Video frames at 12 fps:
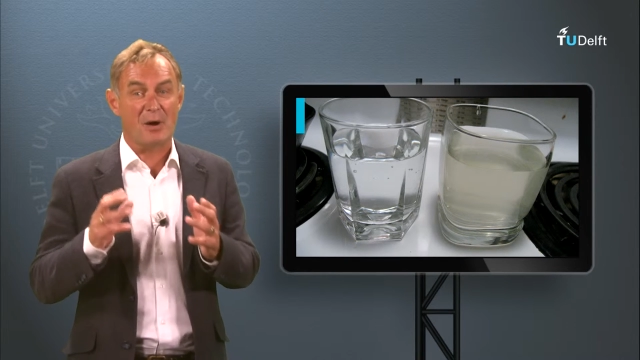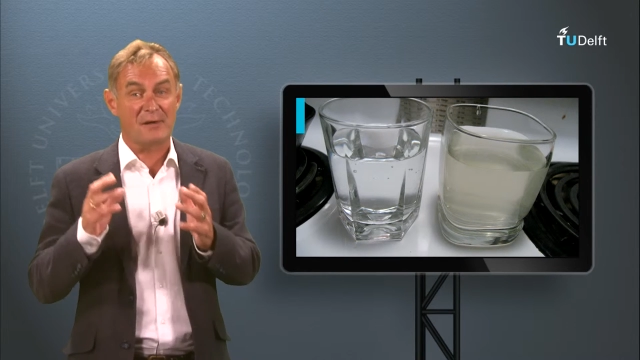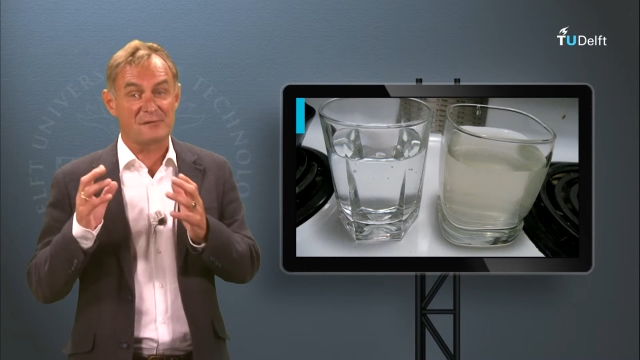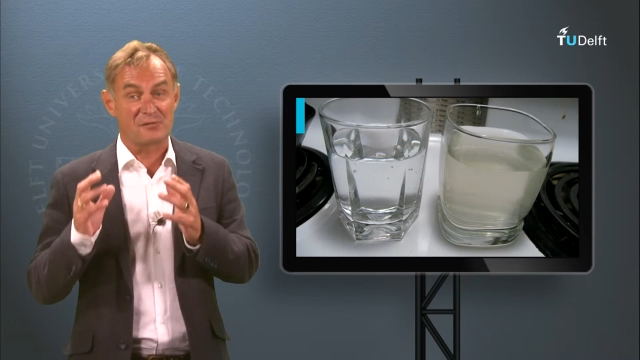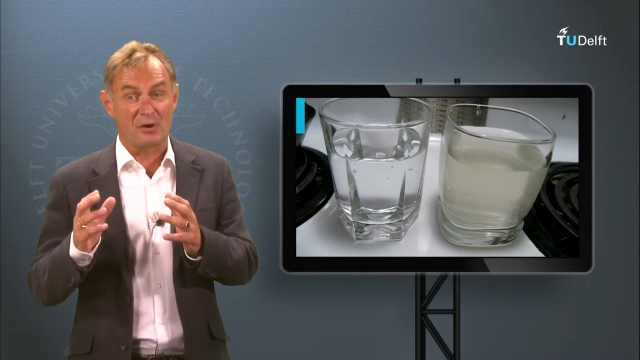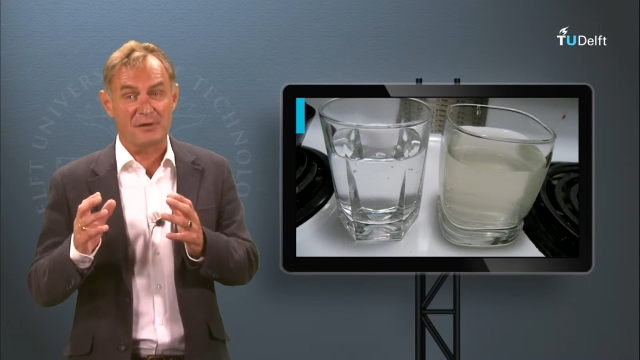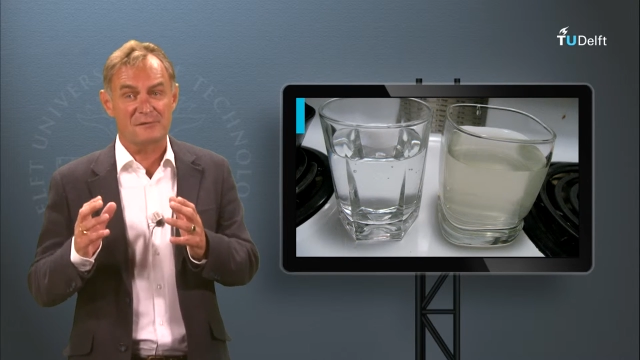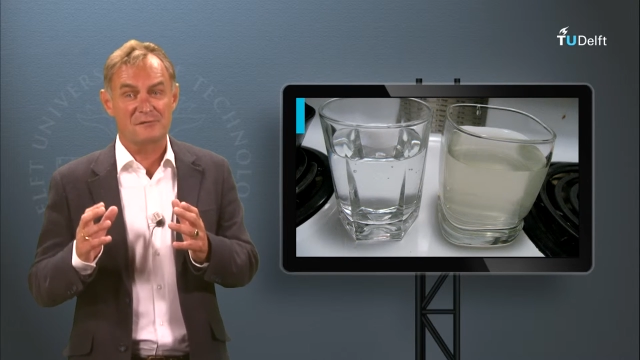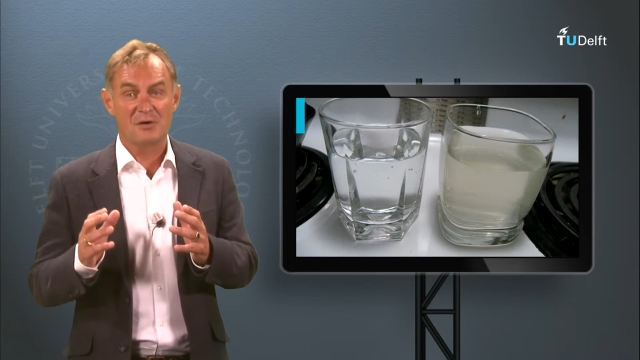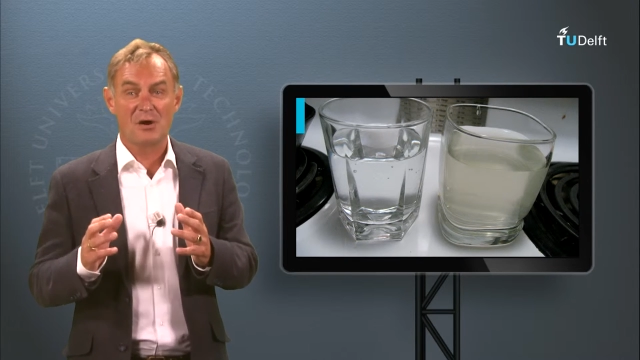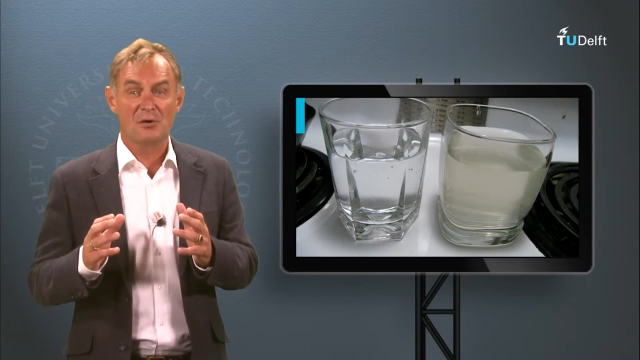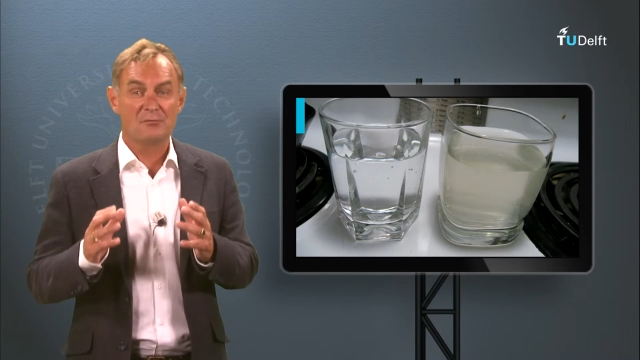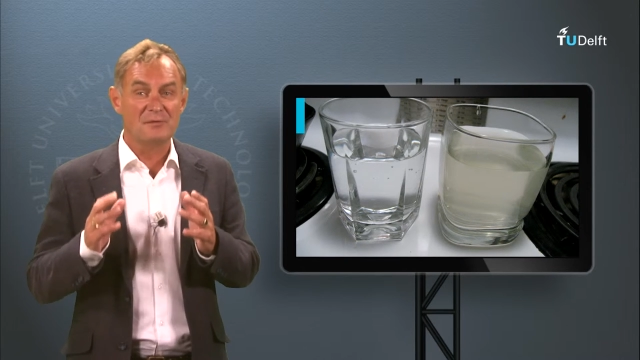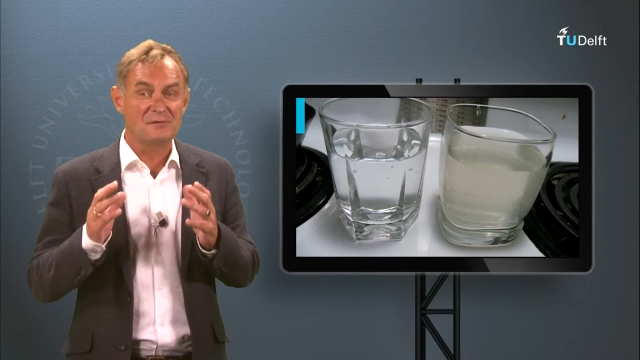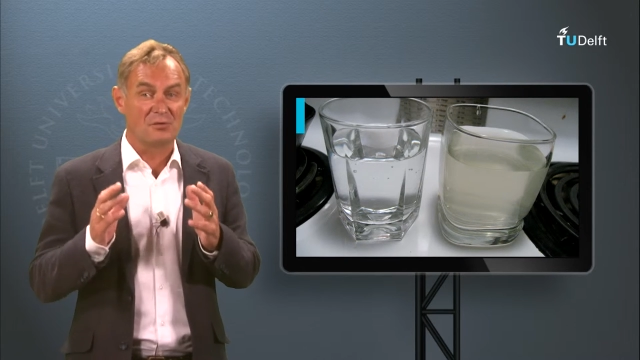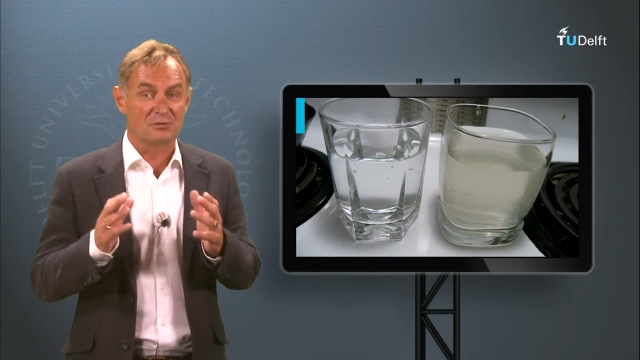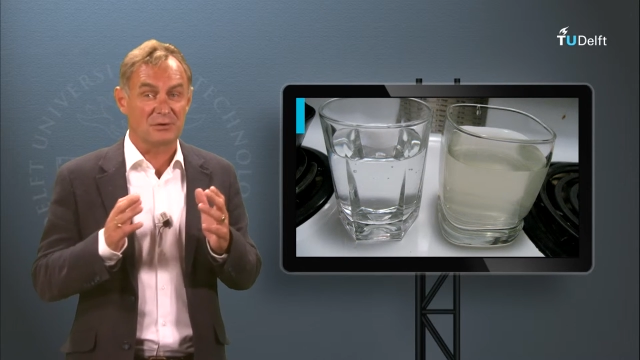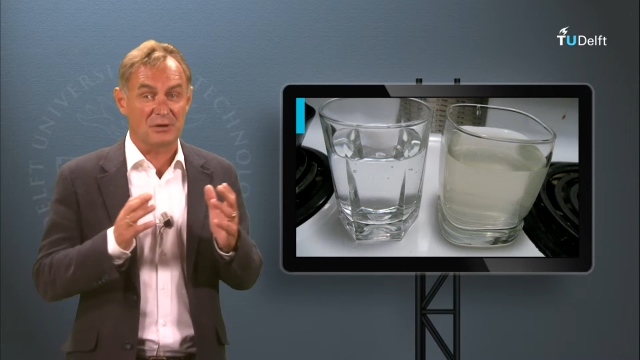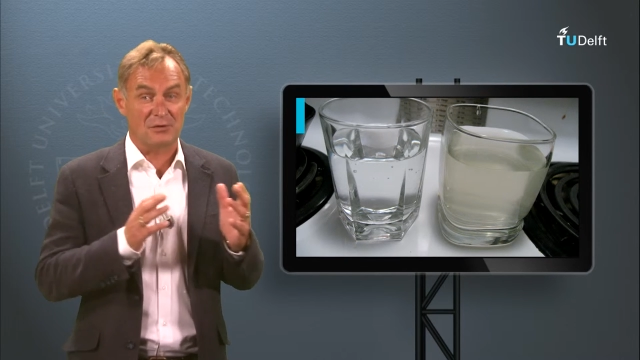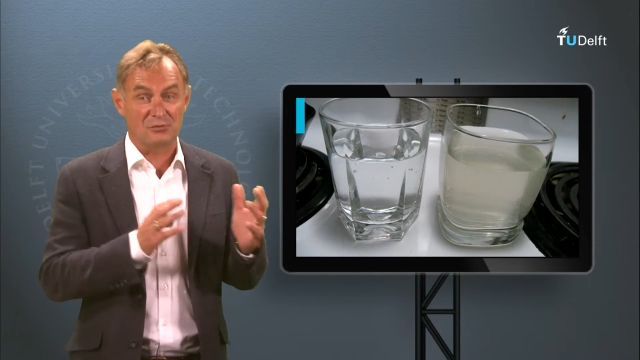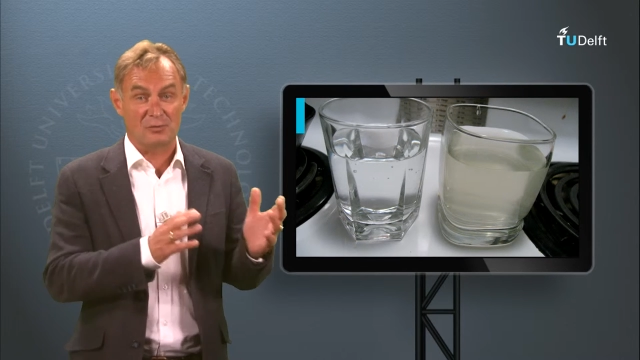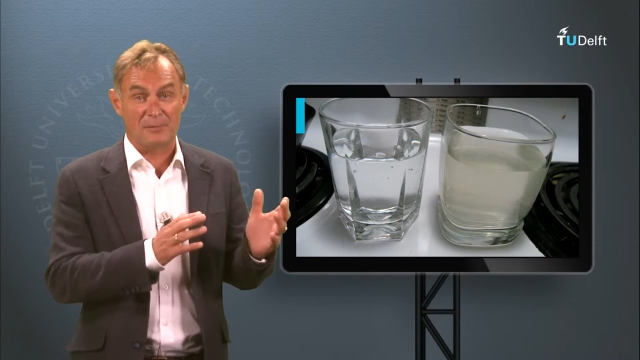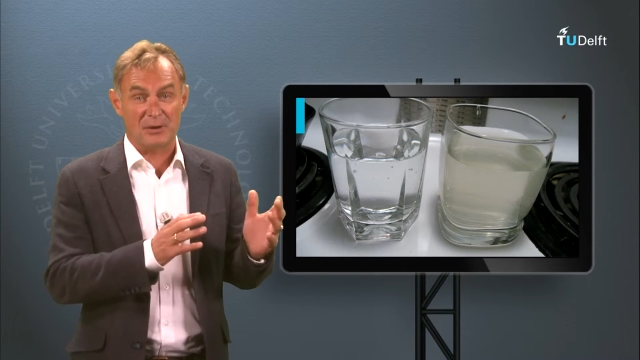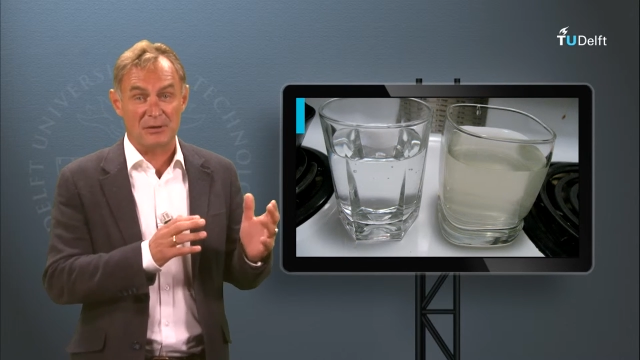by solids resulting in
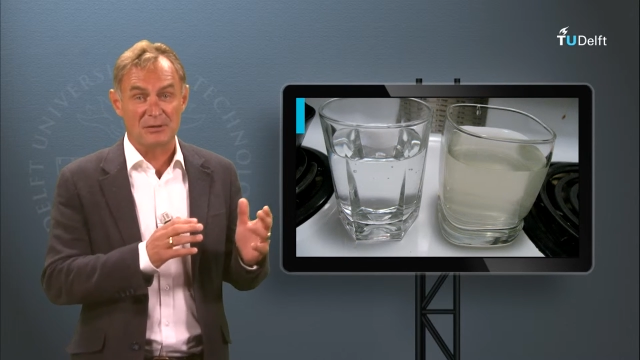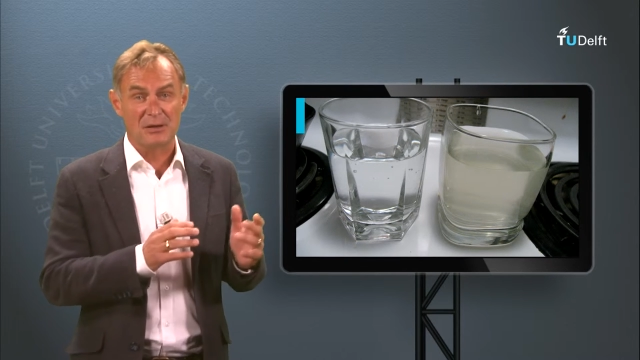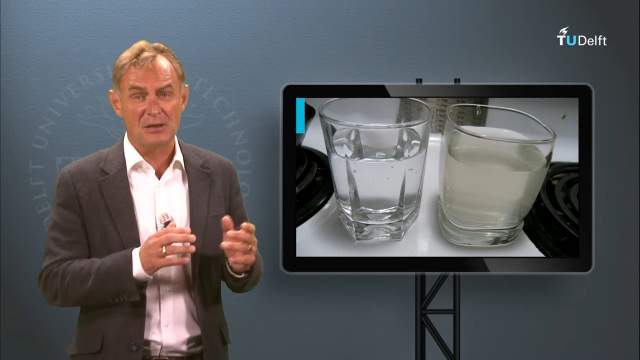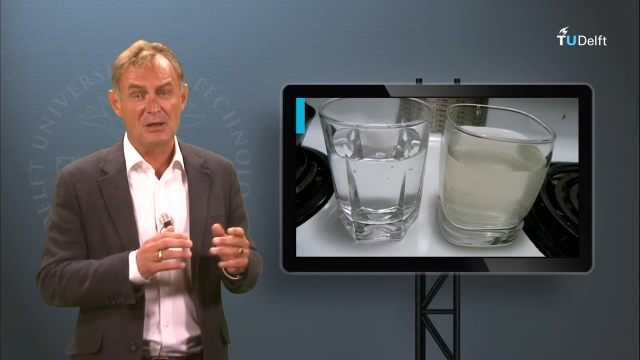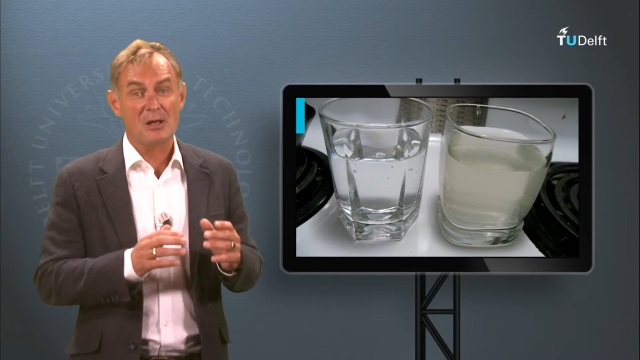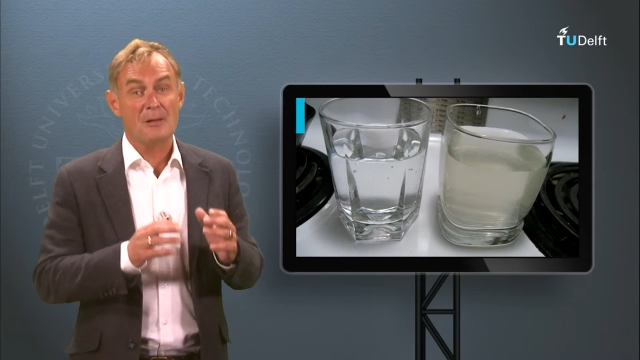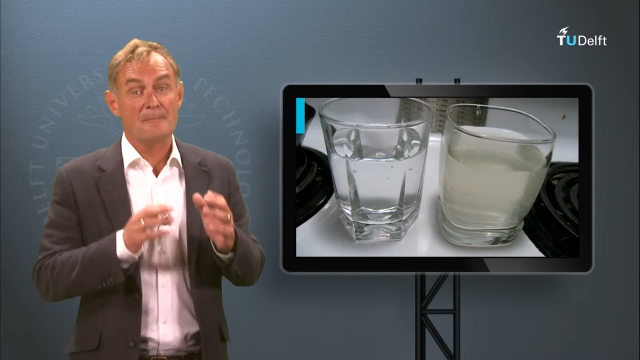turbidity,